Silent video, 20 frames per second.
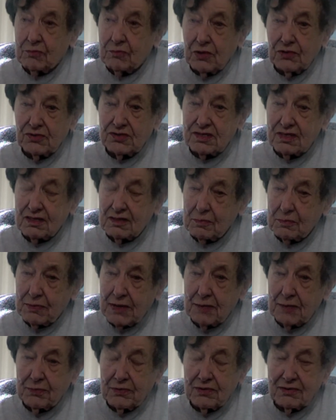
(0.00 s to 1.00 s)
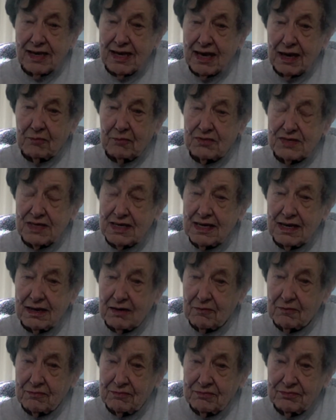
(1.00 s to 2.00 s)
and most of the people came
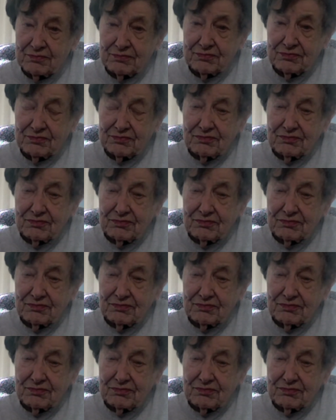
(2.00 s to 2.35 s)
to him